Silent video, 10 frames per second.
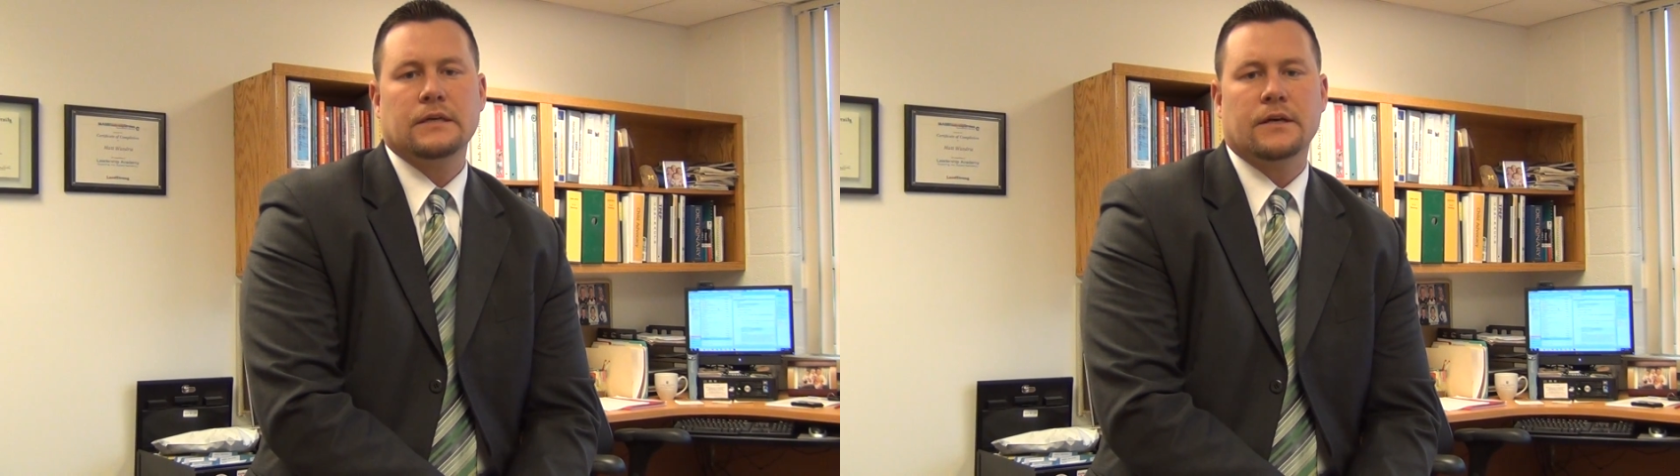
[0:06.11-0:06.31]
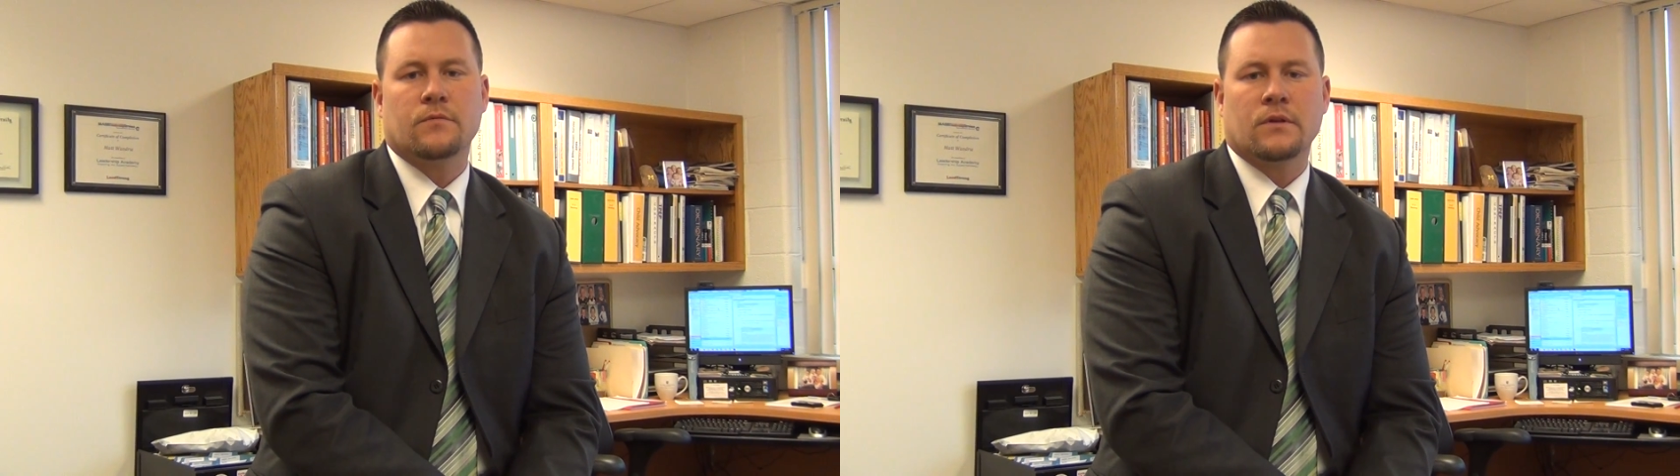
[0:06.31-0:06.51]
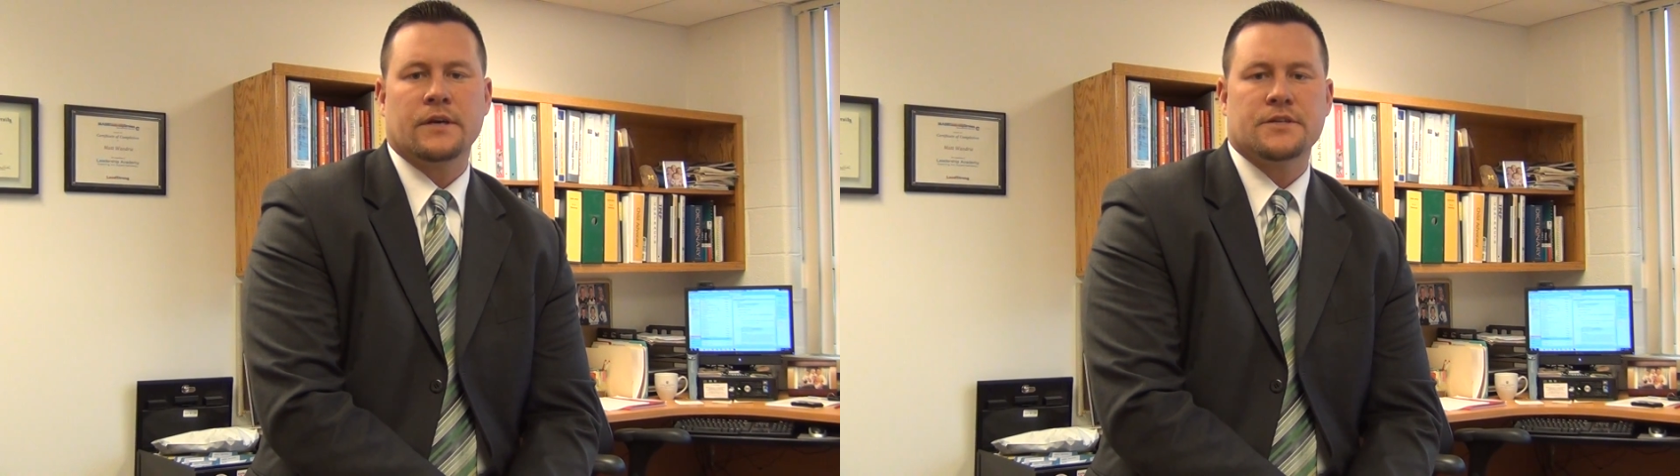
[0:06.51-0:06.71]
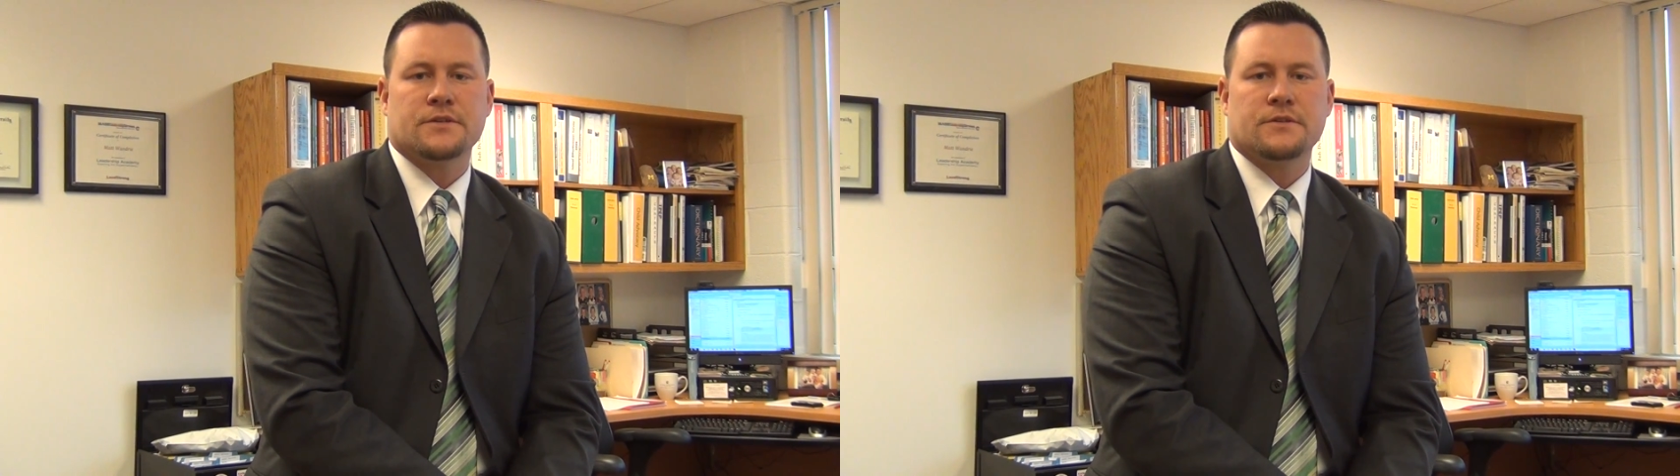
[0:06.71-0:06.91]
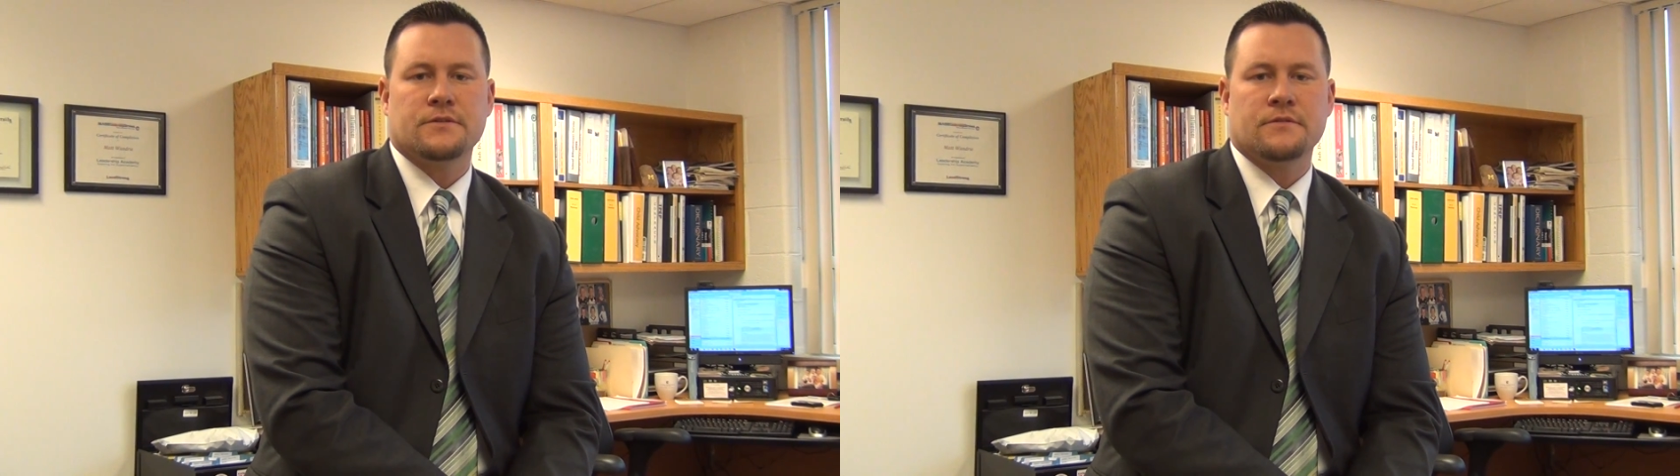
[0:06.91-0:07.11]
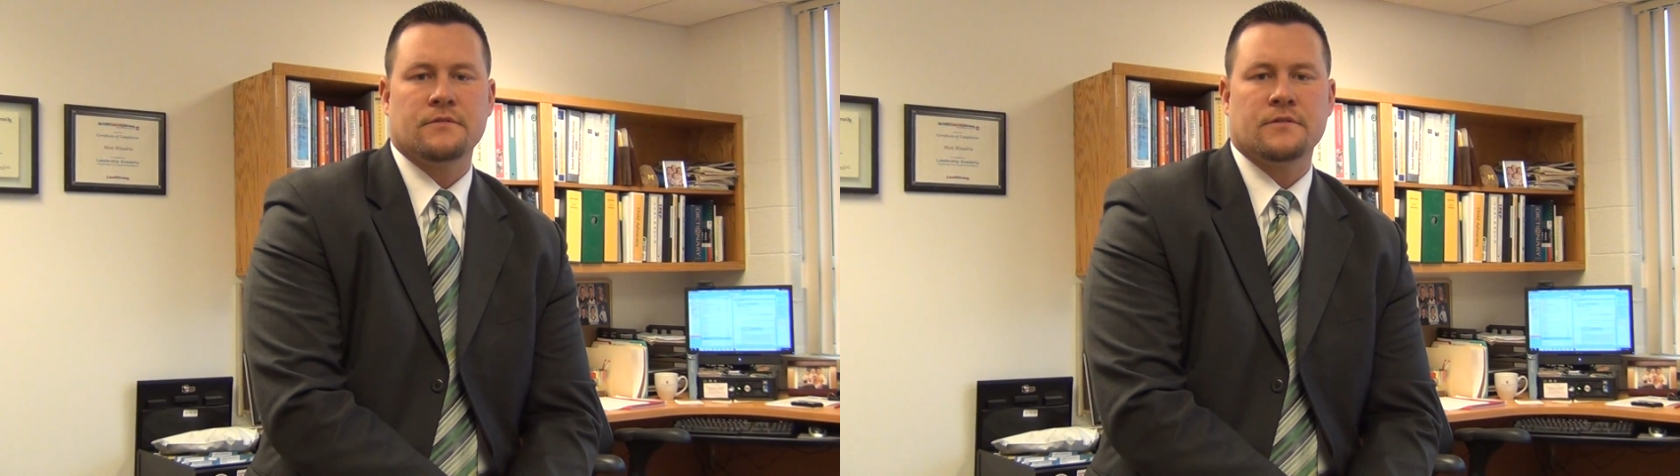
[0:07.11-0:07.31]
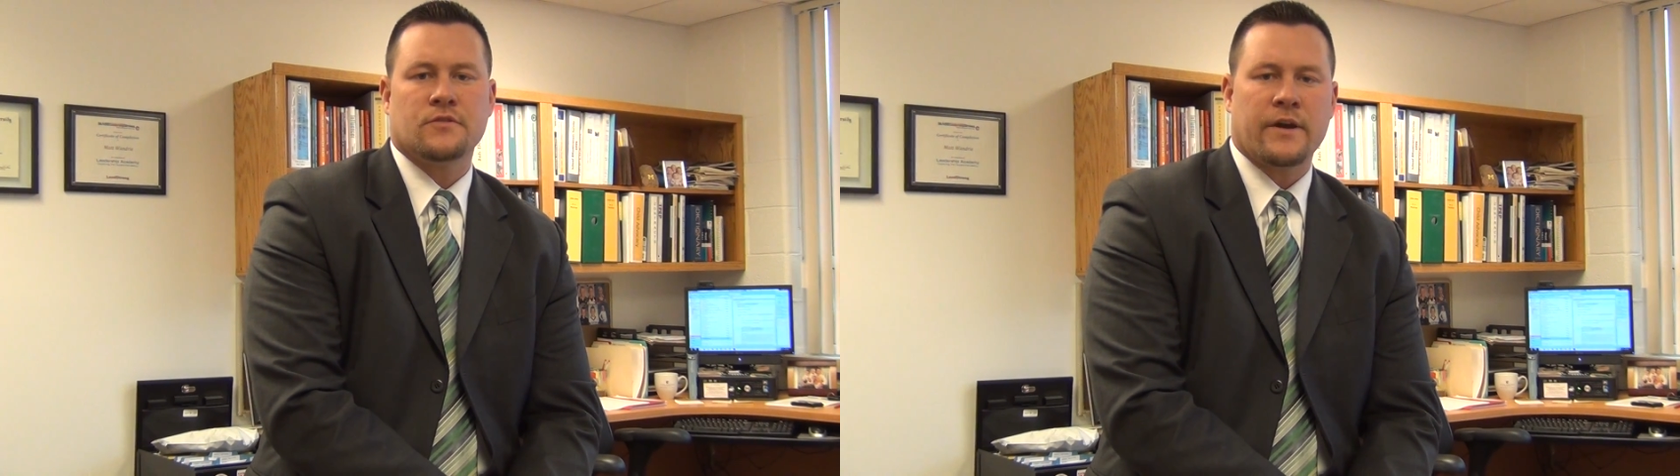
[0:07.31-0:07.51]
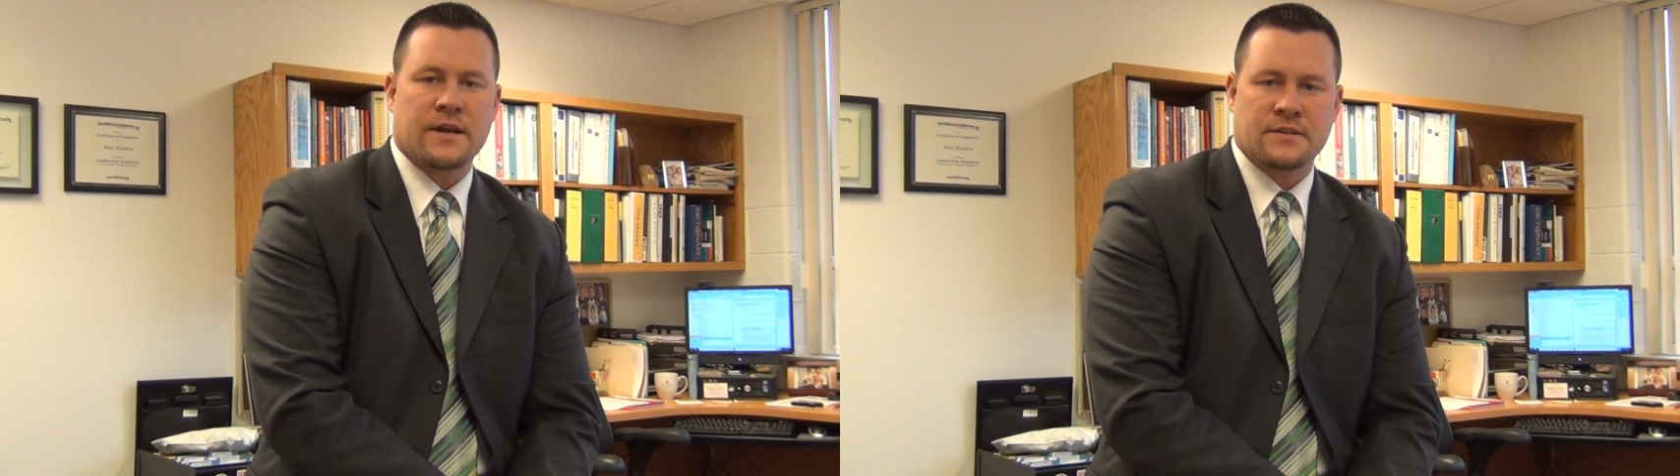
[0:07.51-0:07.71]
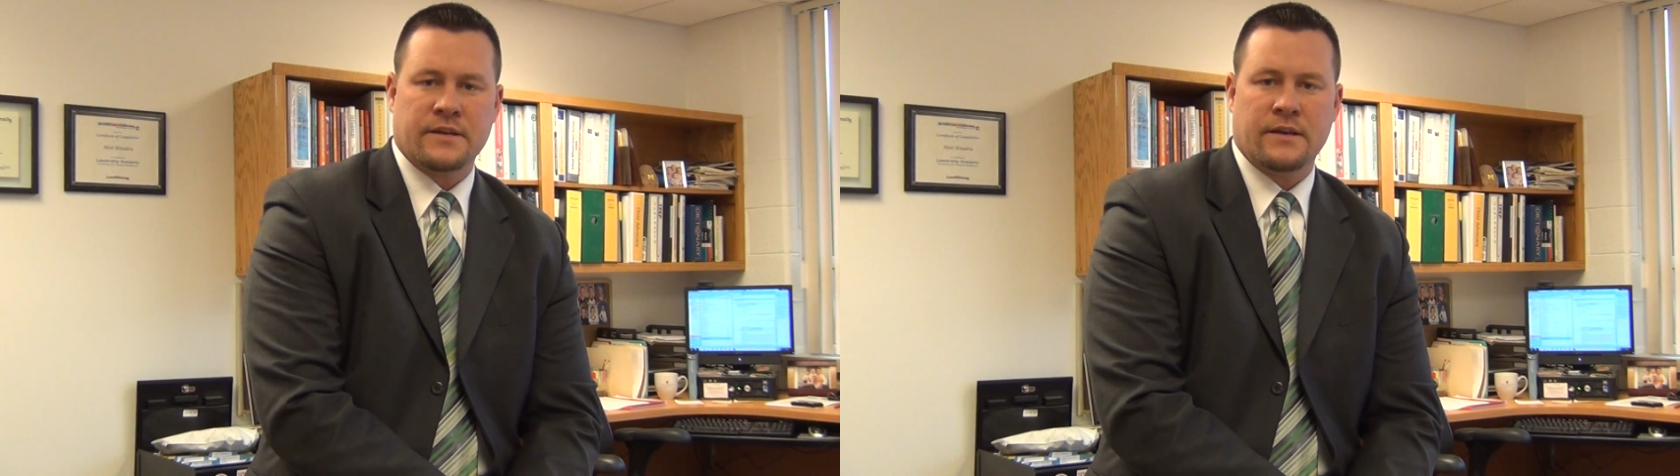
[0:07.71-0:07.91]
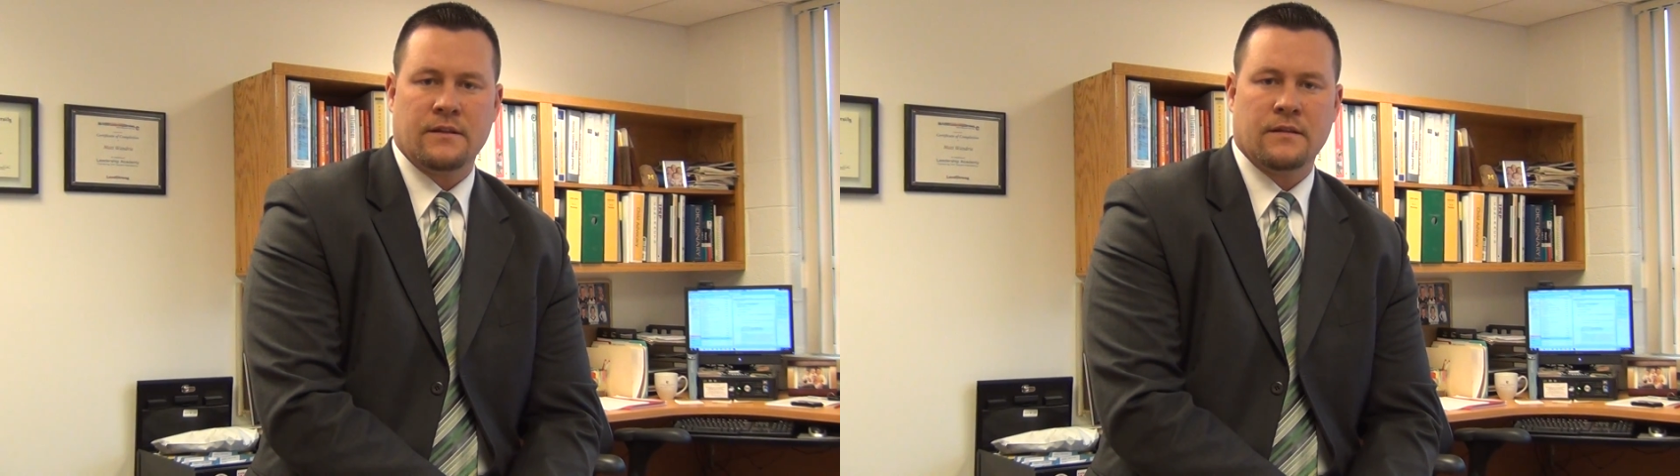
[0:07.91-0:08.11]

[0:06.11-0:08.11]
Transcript: in relation to the tragedy